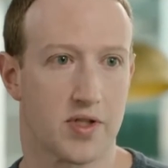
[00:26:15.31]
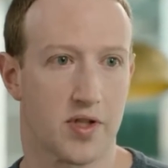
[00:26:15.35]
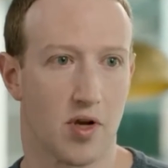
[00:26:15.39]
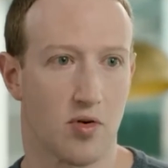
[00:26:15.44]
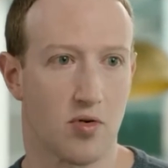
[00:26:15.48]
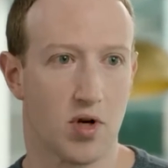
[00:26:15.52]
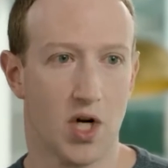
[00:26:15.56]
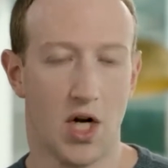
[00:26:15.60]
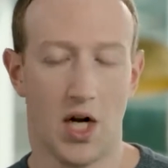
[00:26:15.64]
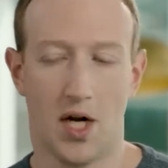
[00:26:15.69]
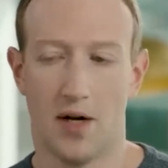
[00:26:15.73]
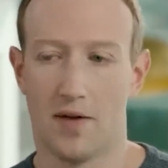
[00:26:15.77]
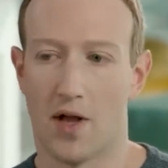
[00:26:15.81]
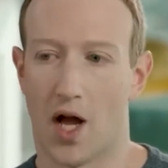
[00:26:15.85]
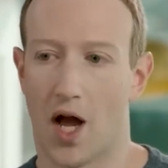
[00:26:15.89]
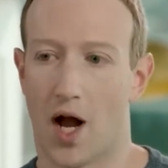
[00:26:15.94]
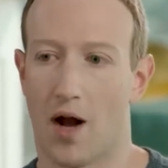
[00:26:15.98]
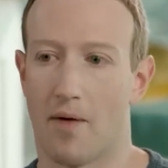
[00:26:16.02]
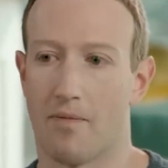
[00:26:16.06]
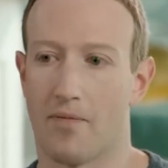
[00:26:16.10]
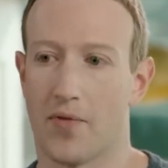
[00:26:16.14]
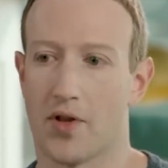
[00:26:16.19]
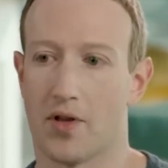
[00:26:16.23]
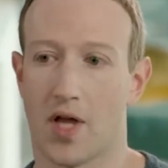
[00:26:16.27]
So
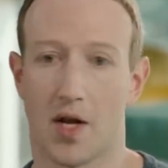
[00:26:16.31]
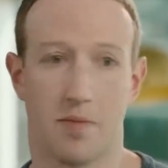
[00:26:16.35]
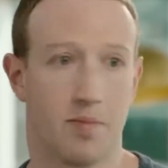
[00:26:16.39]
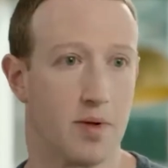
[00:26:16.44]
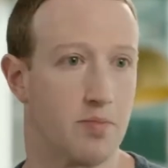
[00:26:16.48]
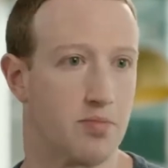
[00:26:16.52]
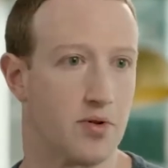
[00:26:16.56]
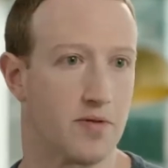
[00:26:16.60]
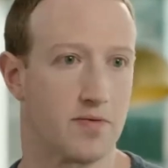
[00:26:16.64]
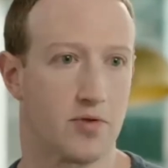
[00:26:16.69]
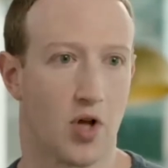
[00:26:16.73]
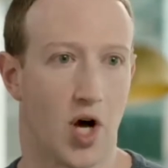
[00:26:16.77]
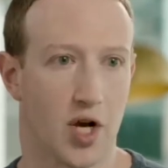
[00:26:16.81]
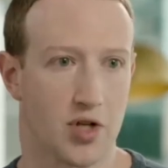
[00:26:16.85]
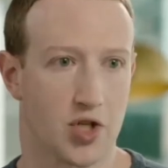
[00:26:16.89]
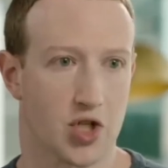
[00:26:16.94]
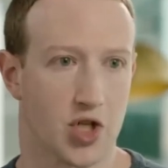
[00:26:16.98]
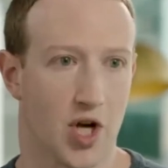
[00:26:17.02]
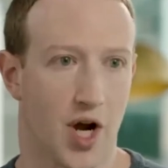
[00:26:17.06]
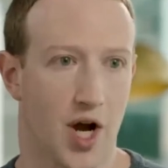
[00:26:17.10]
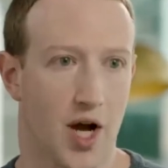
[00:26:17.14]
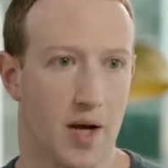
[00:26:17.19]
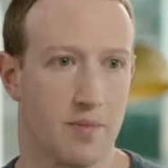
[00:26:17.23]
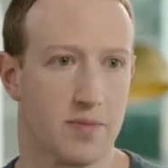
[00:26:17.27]
a lot of people have
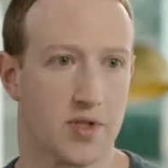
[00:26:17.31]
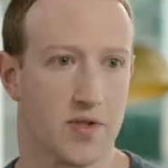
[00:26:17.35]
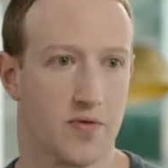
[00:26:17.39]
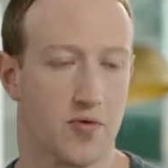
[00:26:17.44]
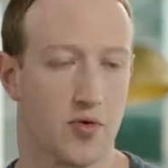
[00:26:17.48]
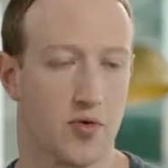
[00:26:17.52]
lost jobs.